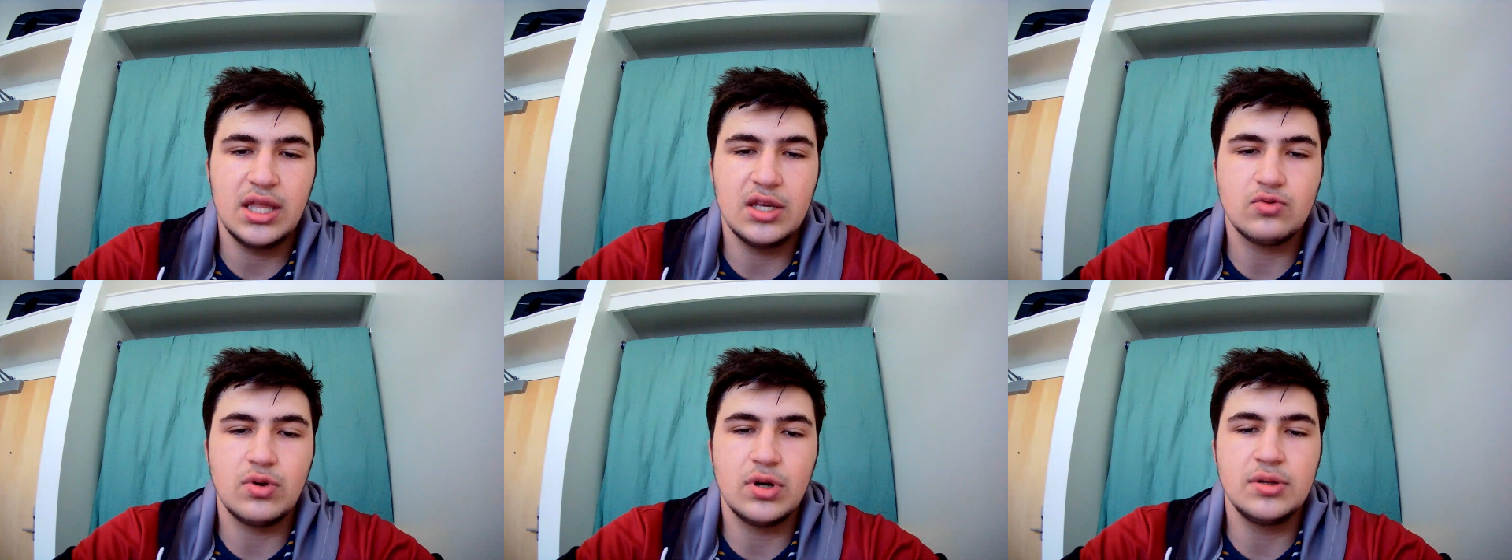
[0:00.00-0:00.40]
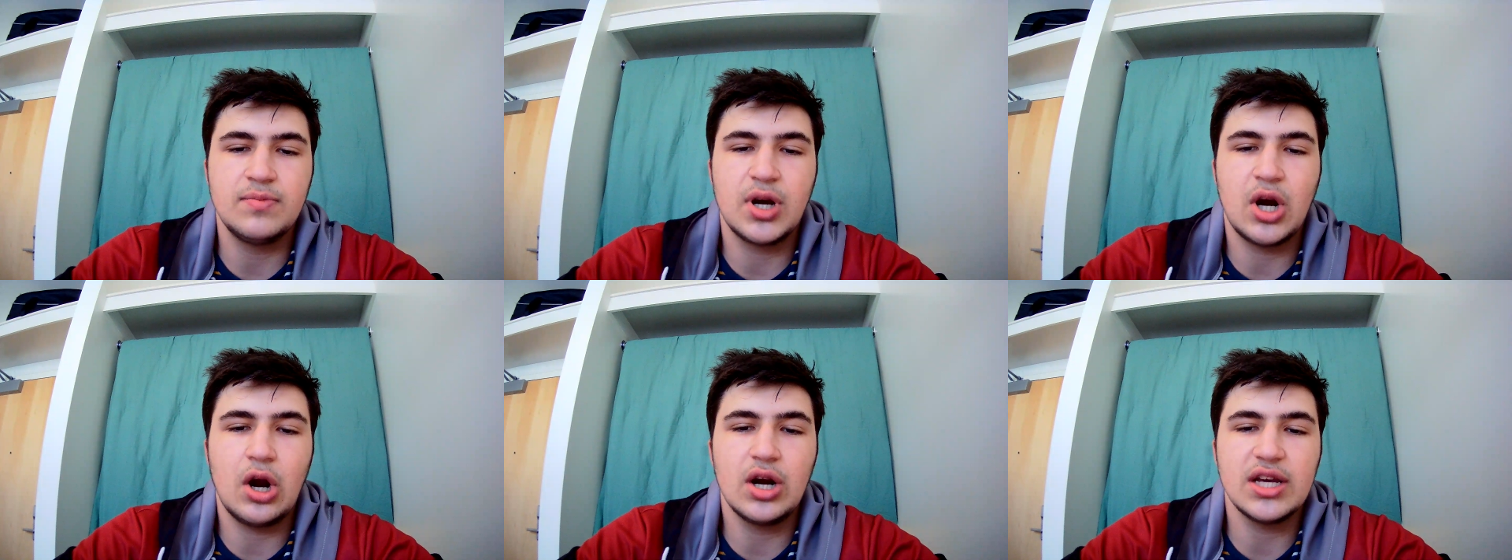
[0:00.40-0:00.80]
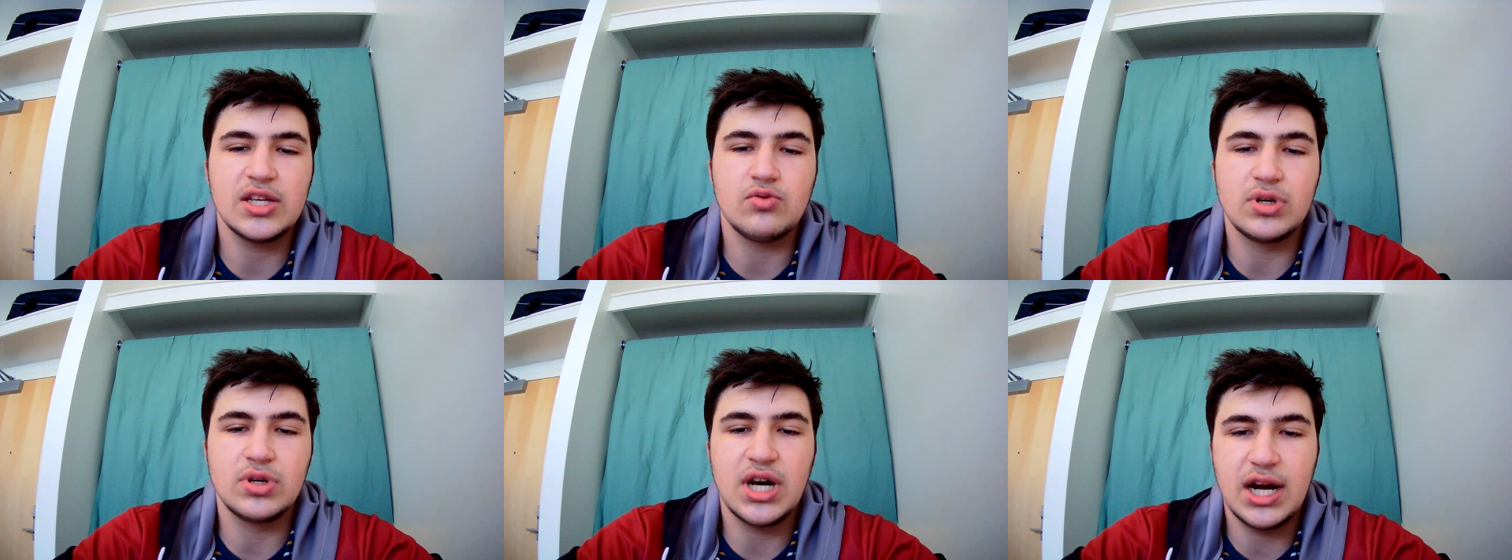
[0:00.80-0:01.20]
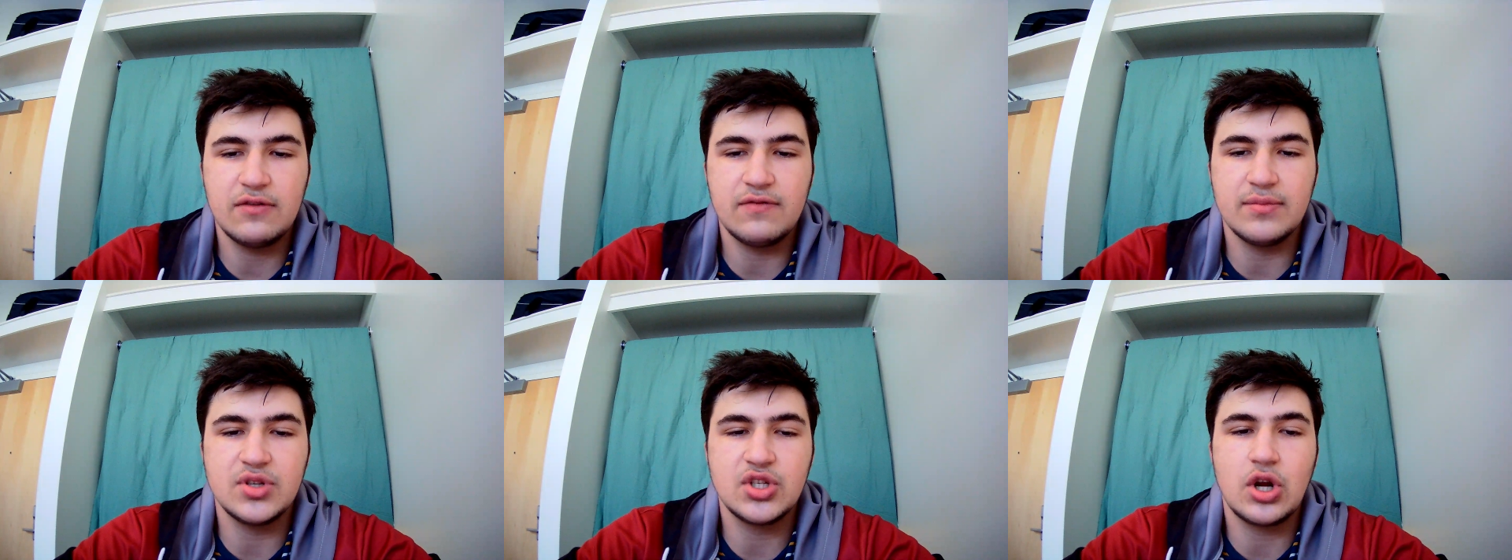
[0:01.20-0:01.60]
this one, Picard has
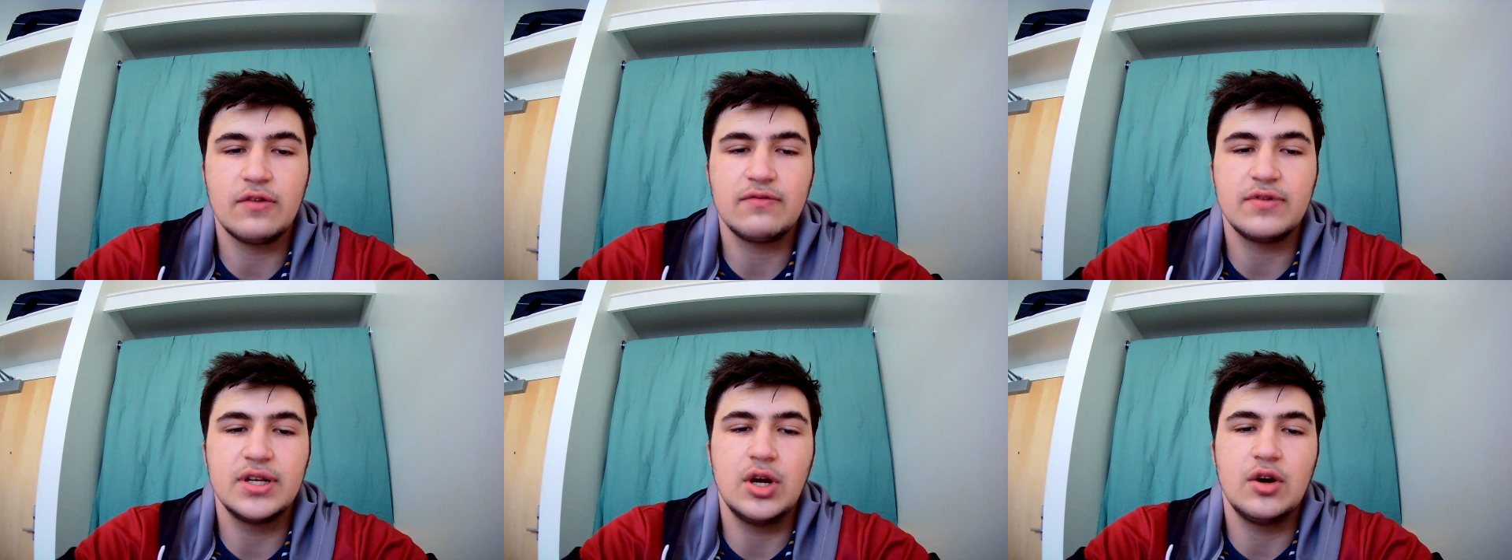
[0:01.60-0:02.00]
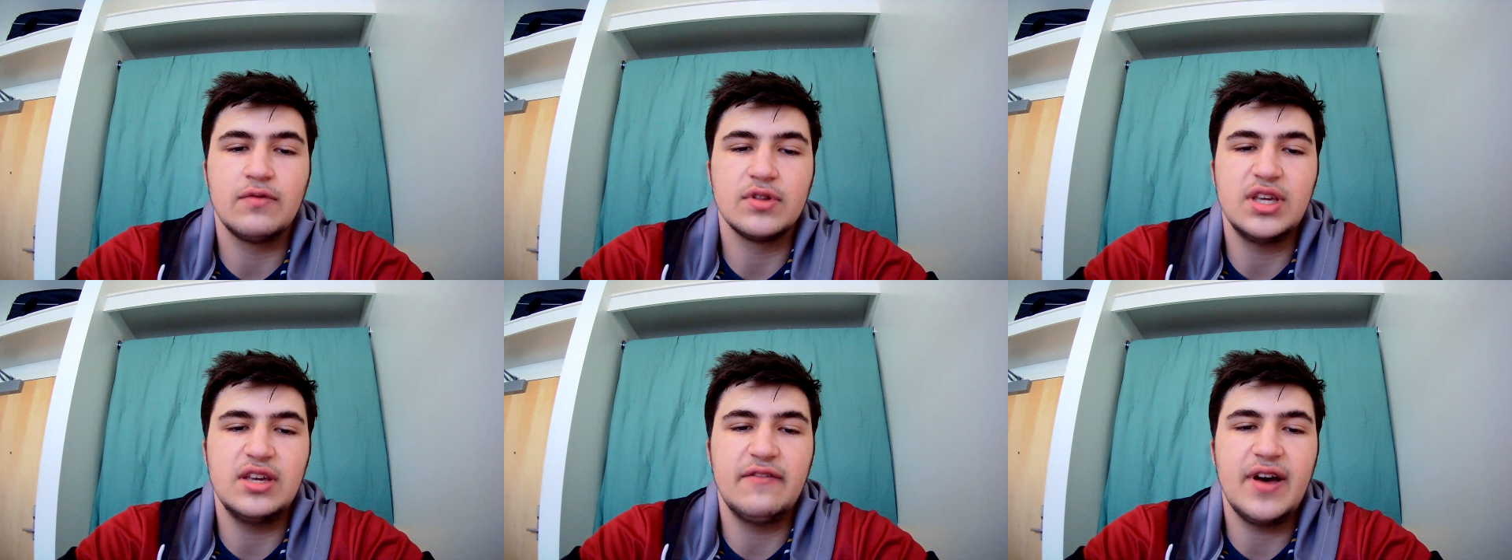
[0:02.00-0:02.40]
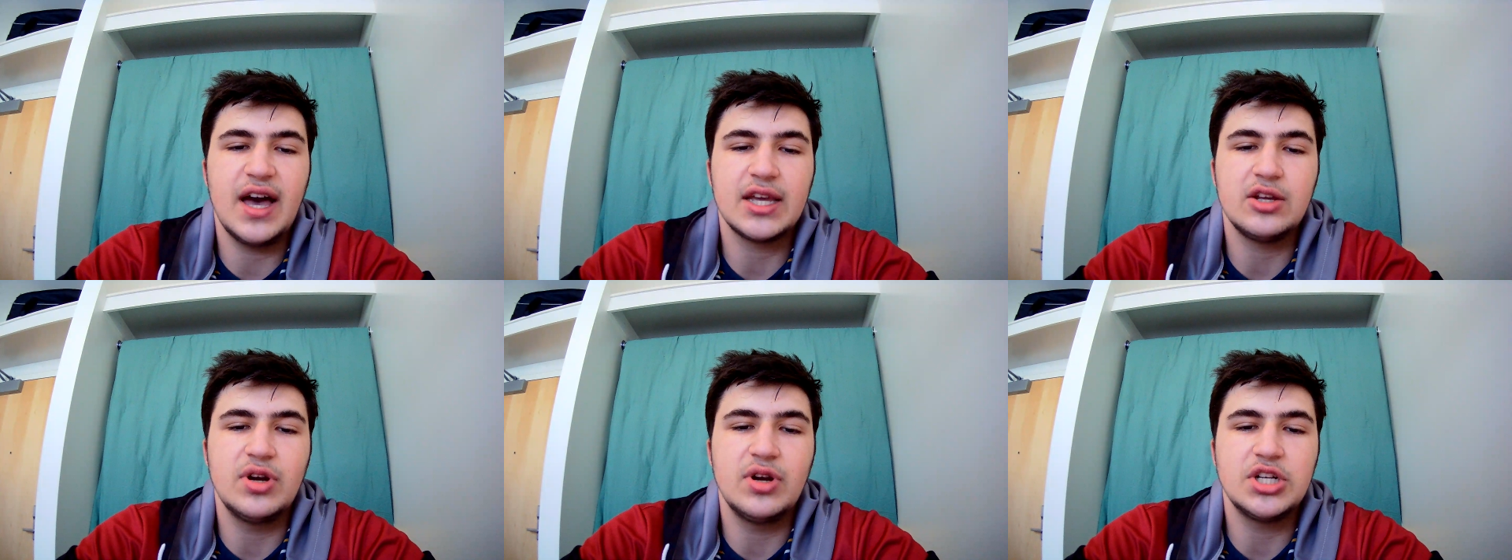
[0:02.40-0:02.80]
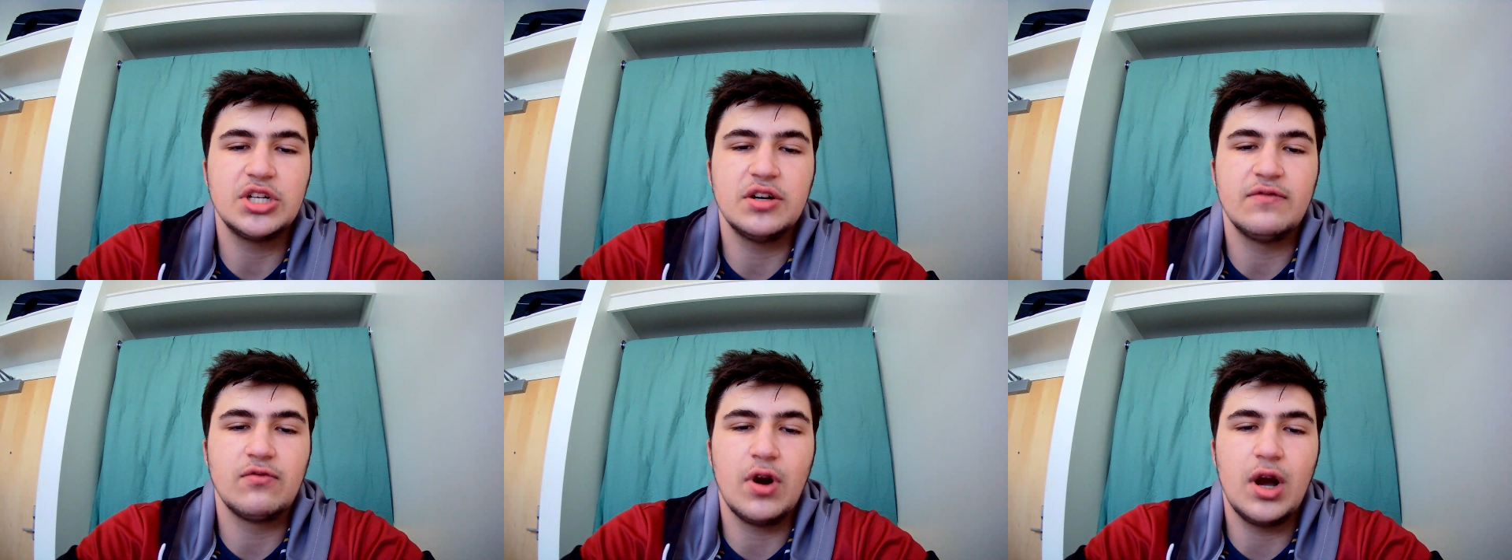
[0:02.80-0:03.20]
retired from Starfleet over the evacuation
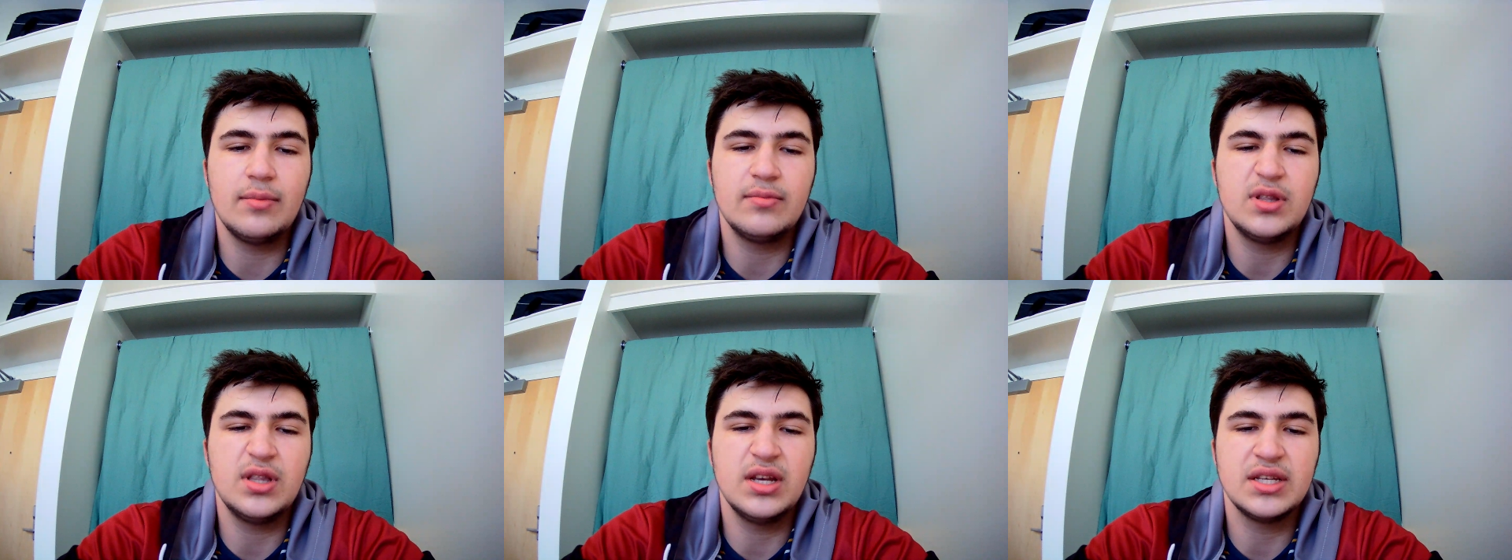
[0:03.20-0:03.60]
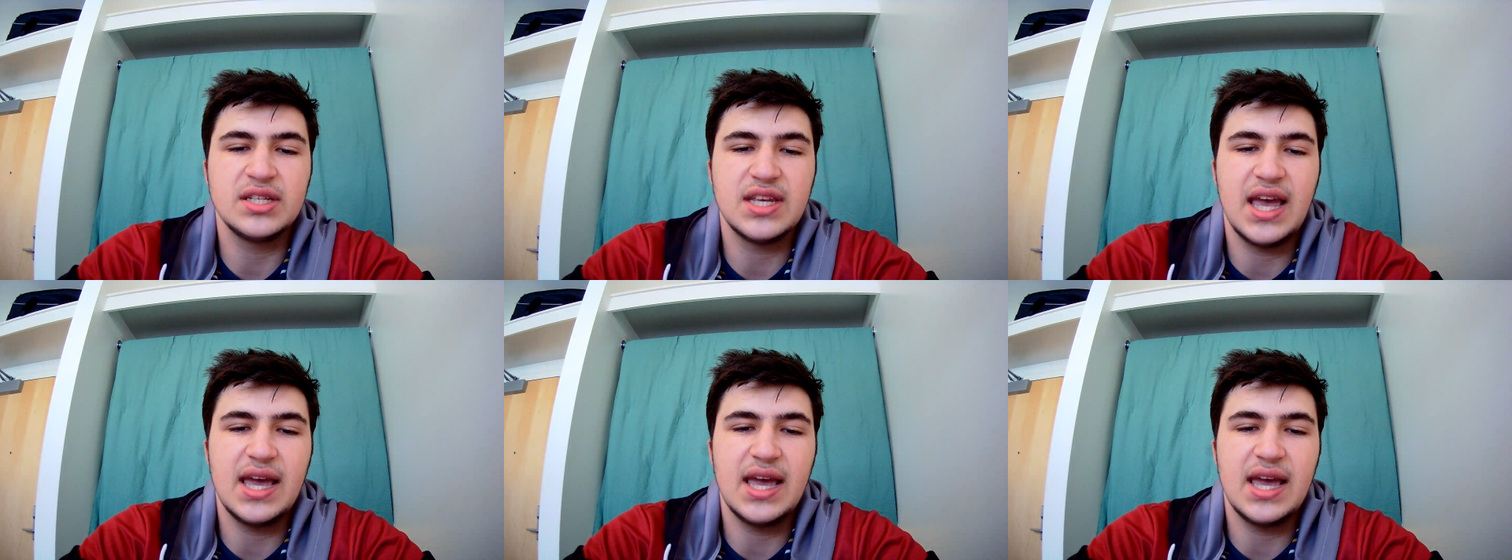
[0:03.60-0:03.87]
of Romulus